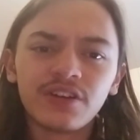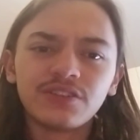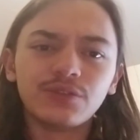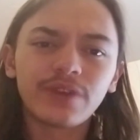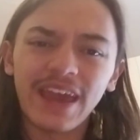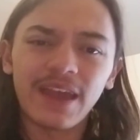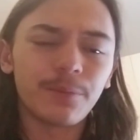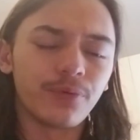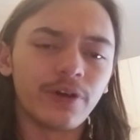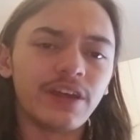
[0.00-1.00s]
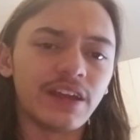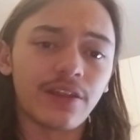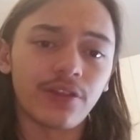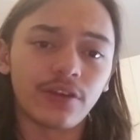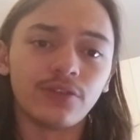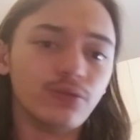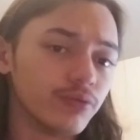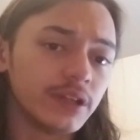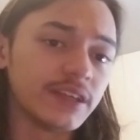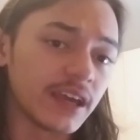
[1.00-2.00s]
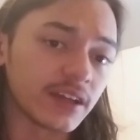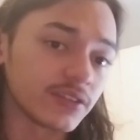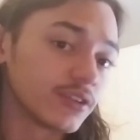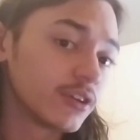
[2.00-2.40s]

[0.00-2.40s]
you can't play anything. You really can't.